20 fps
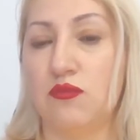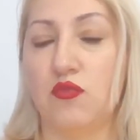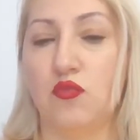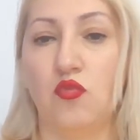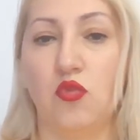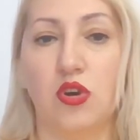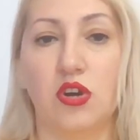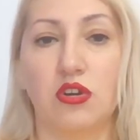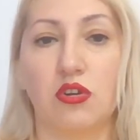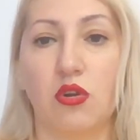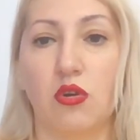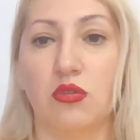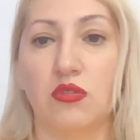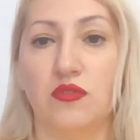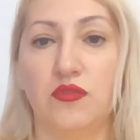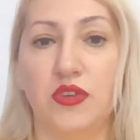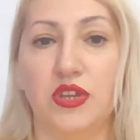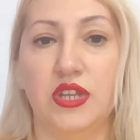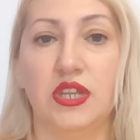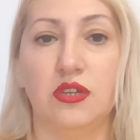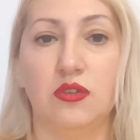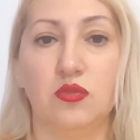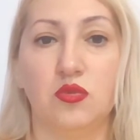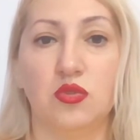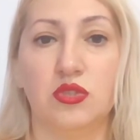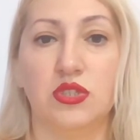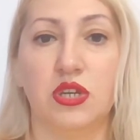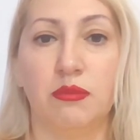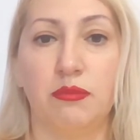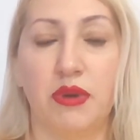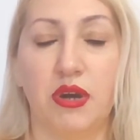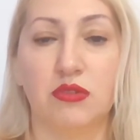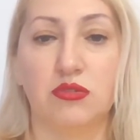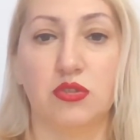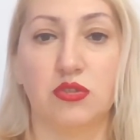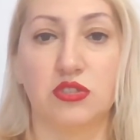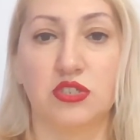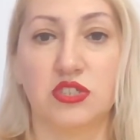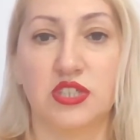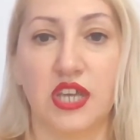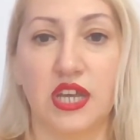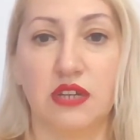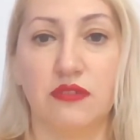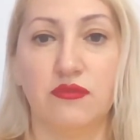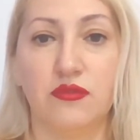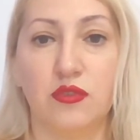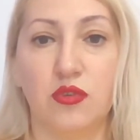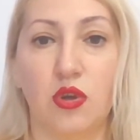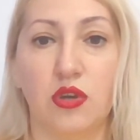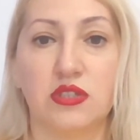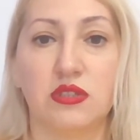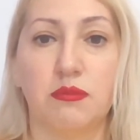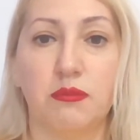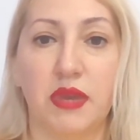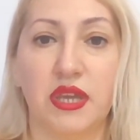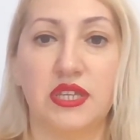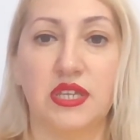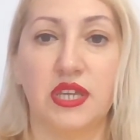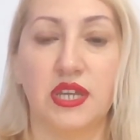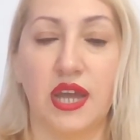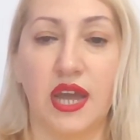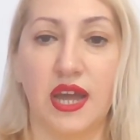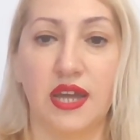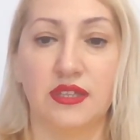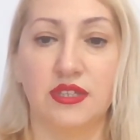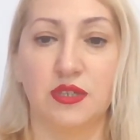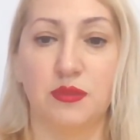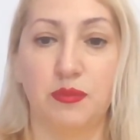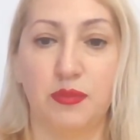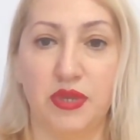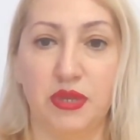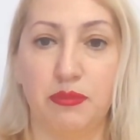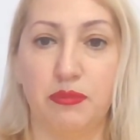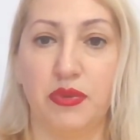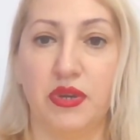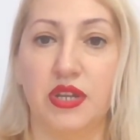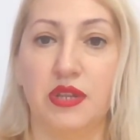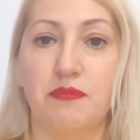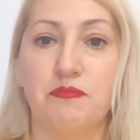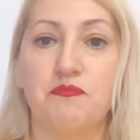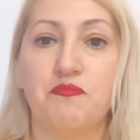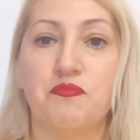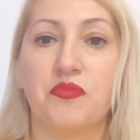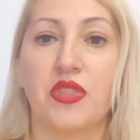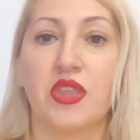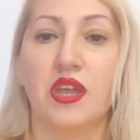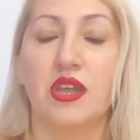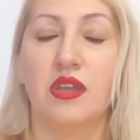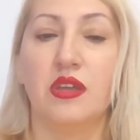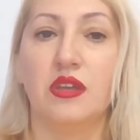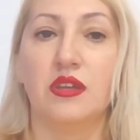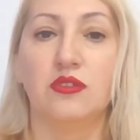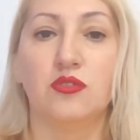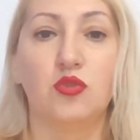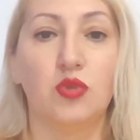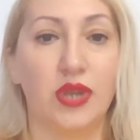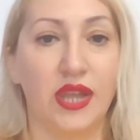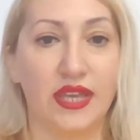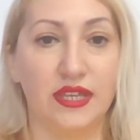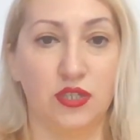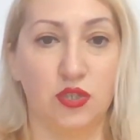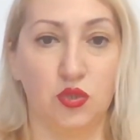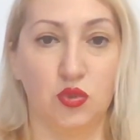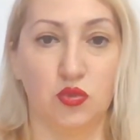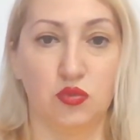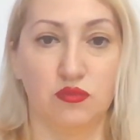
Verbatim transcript: Work on feeling good about yourself, not making other people to like you.